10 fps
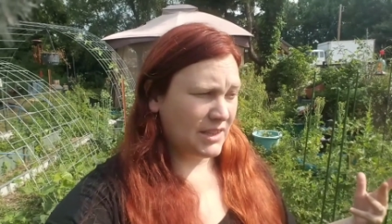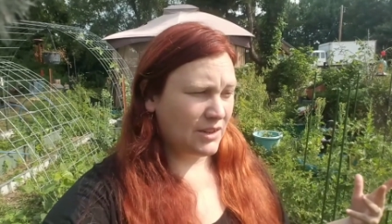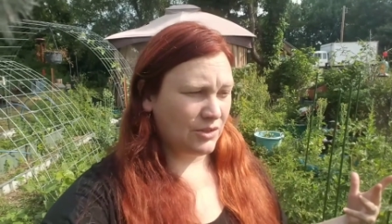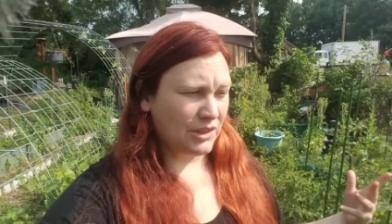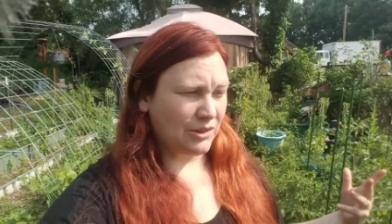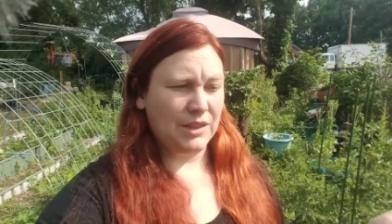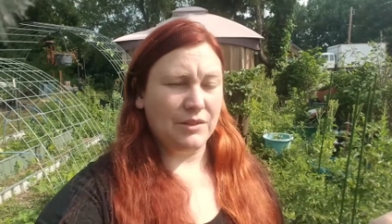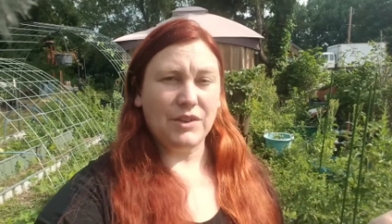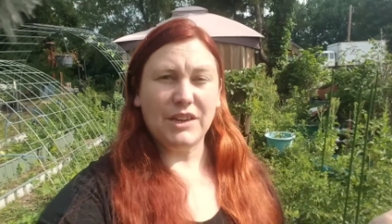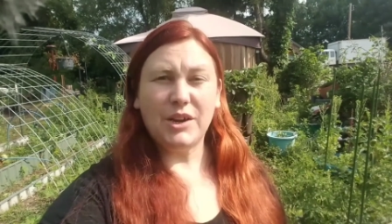said earlier in the
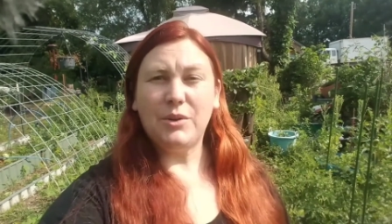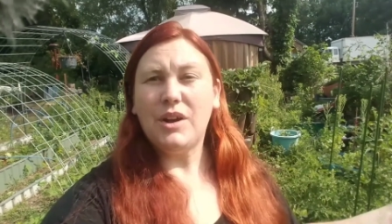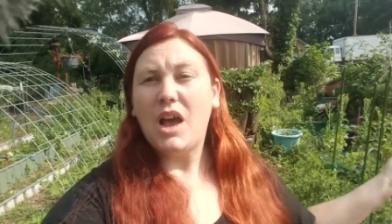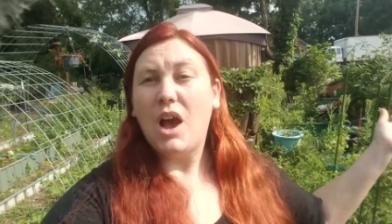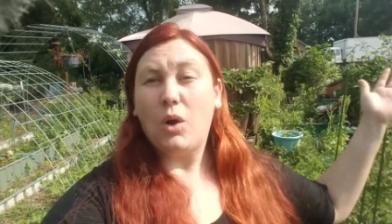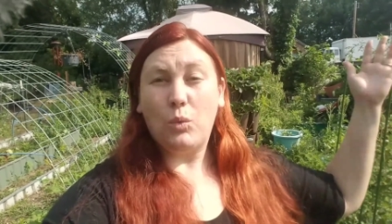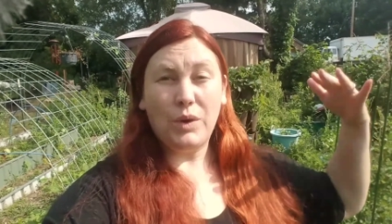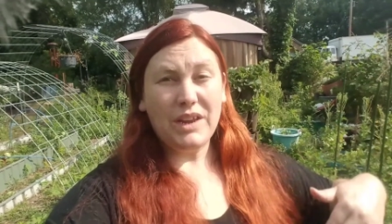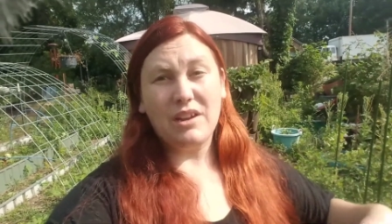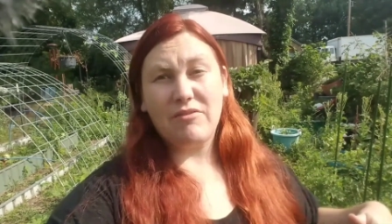video,
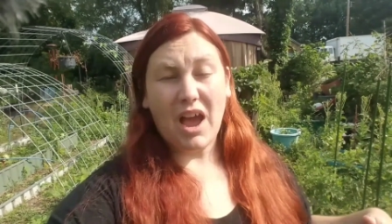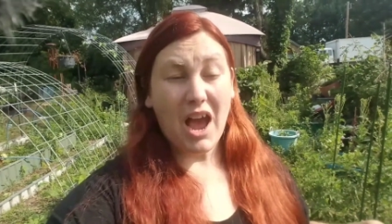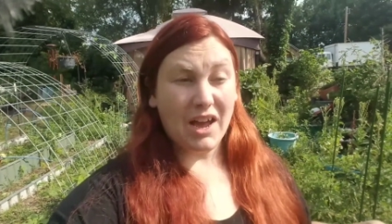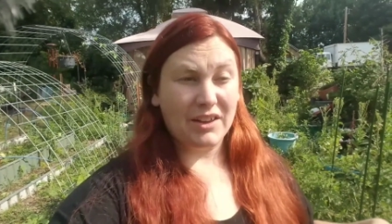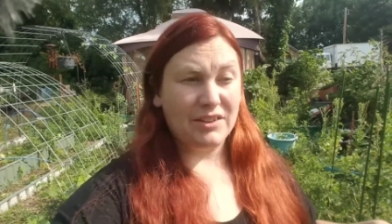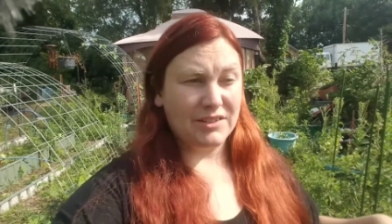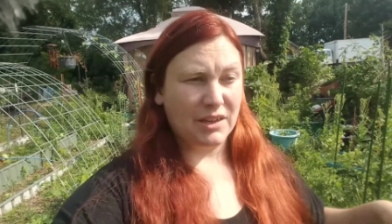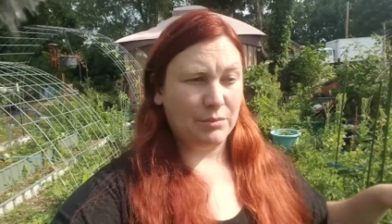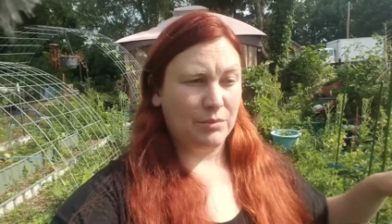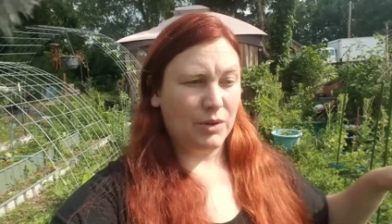we have had
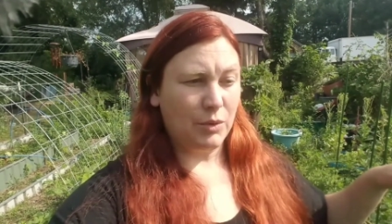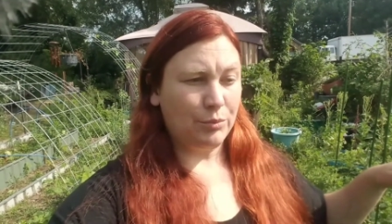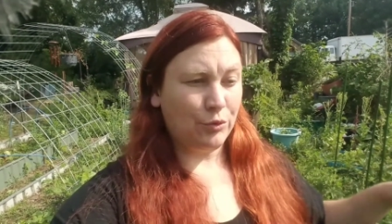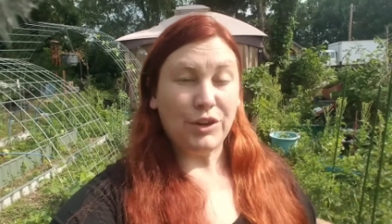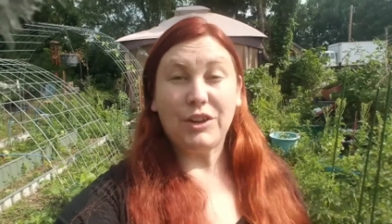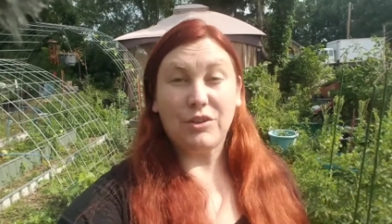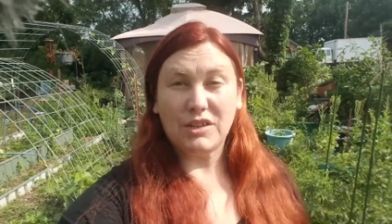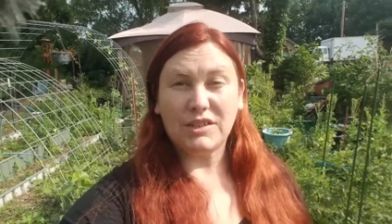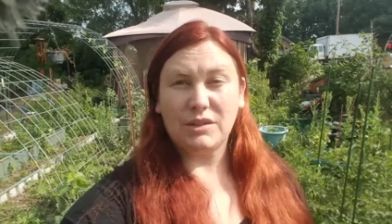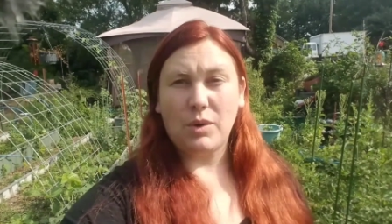some pretty
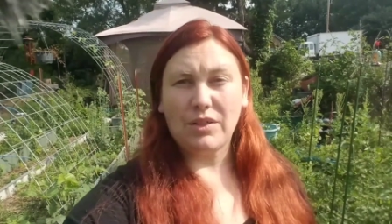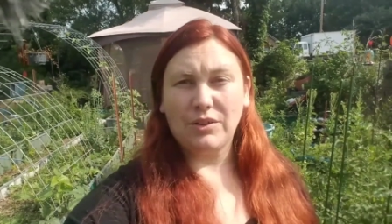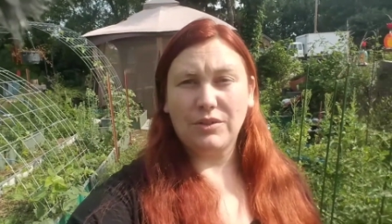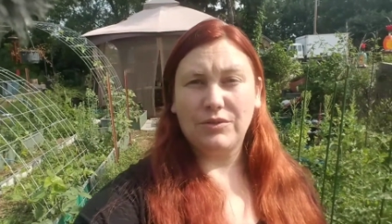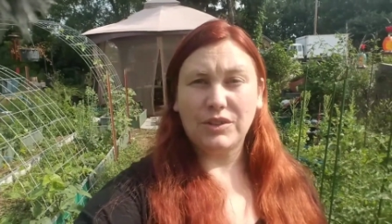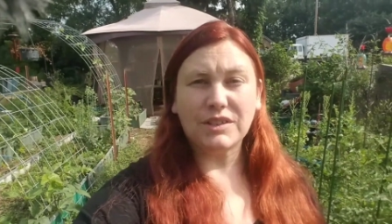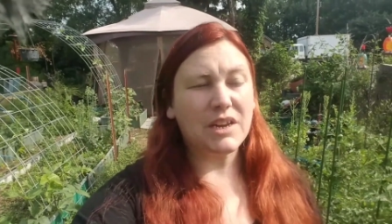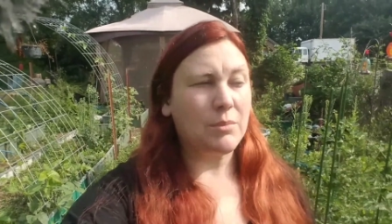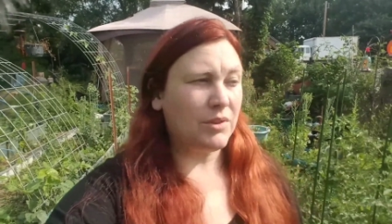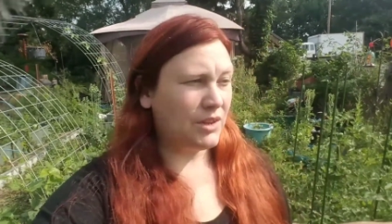crazy weather for this
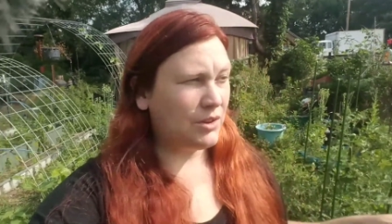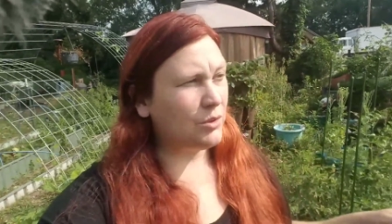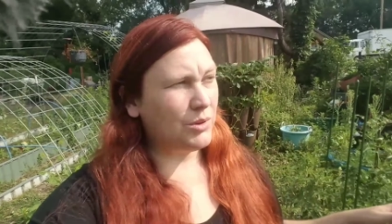time of year.